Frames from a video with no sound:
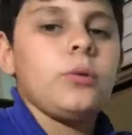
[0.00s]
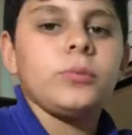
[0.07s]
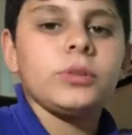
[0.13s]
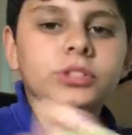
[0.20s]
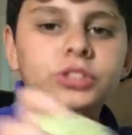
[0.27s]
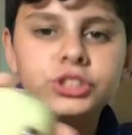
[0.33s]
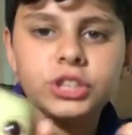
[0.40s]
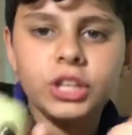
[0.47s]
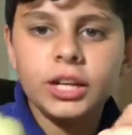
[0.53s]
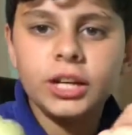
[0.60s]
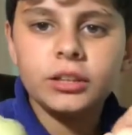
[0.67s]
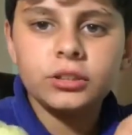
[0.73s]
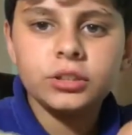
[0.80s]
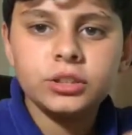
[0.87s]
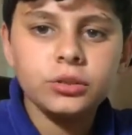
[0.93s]
which
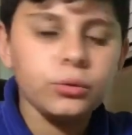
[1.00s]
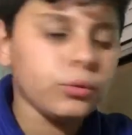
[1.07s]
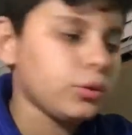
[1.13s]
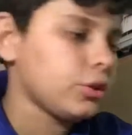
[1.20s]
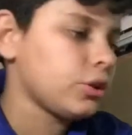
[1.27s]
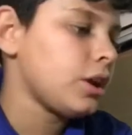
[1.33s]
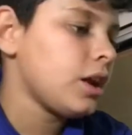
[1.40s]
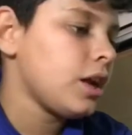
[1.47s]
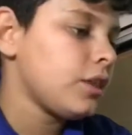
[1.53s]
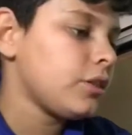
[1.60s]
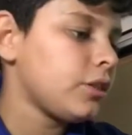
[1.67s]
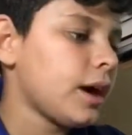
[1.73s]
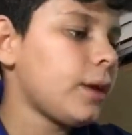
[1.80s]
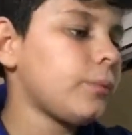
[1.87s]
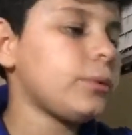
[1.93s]
Jedi looks cooler,
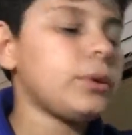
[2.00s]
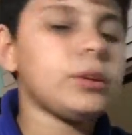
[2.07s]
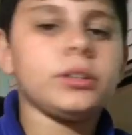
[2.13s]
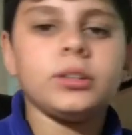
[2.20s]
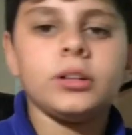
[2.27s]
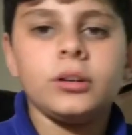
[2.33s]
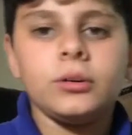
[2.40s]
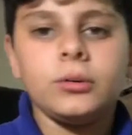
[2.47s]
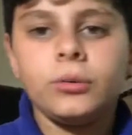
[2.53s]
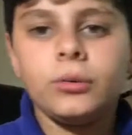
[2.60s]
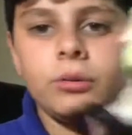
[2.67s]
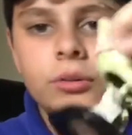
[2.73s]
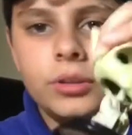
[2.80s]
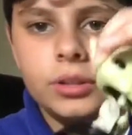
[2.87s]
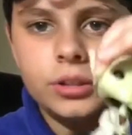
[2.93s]
that one
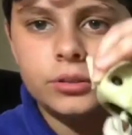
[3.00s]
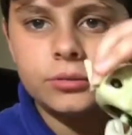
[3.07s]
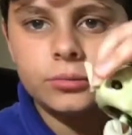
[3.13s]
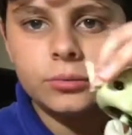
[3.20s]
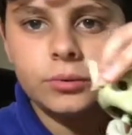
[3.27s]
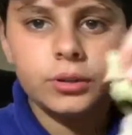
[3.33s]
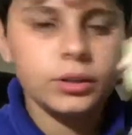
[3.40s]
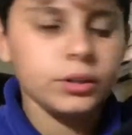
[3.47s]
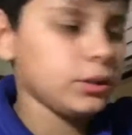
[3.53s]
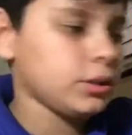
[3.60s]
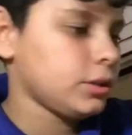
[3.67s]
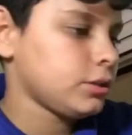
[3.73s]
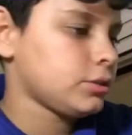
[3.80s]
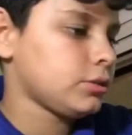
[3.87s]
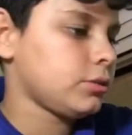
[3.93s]
or this one.
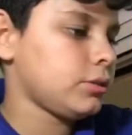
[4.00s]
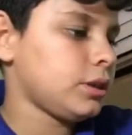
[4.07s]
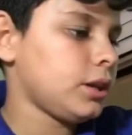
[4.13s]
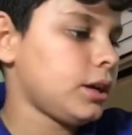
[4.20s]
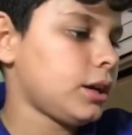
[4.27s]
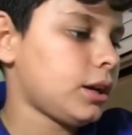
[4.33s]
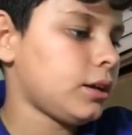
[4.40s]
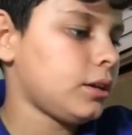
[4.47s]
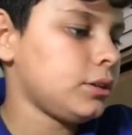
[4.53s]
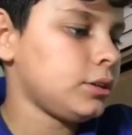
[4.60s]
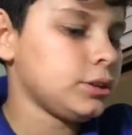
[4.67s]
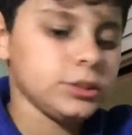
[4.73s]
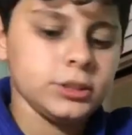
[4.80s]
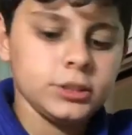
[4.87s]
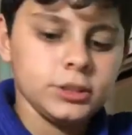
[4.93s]
So yeah,
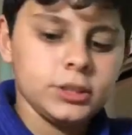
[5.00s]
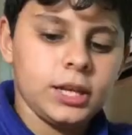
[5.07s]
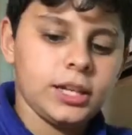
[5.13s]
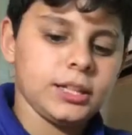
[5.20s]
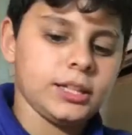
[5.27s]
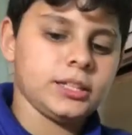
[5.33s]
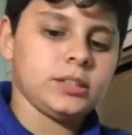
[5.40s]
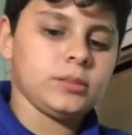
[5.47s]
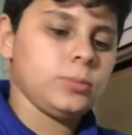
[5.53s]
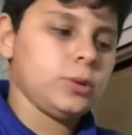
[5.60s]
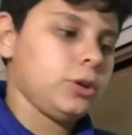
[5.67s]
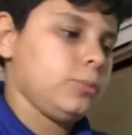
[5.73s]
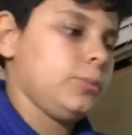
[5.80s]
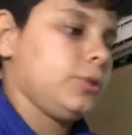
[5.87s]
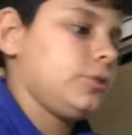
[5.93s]
I like them
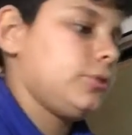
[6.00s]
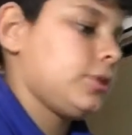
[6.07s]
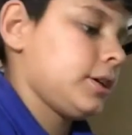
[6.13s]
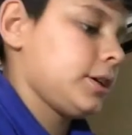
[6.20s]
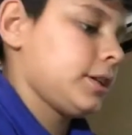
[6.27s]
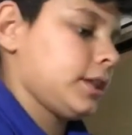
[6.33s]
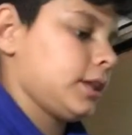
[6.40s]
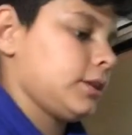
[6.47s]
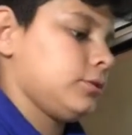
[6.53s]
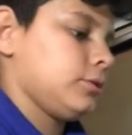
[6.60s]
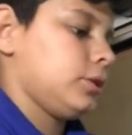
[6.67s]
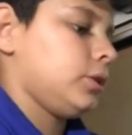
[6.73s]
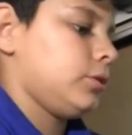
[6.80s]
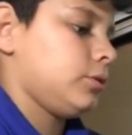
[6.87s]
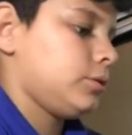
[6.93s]
all both. Like, I don't
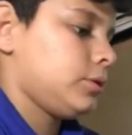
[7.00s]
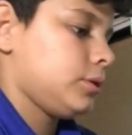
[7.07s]
know.